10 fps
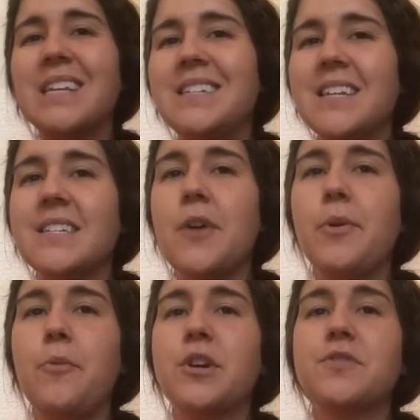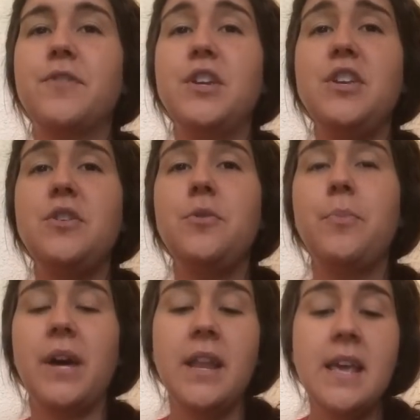test out what works for you,
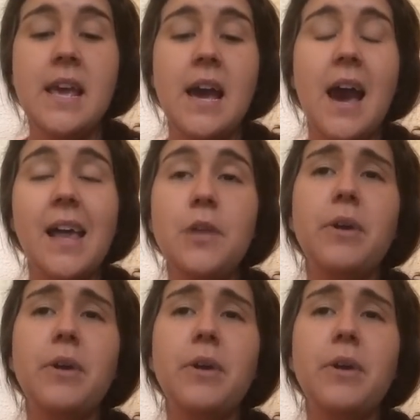but highly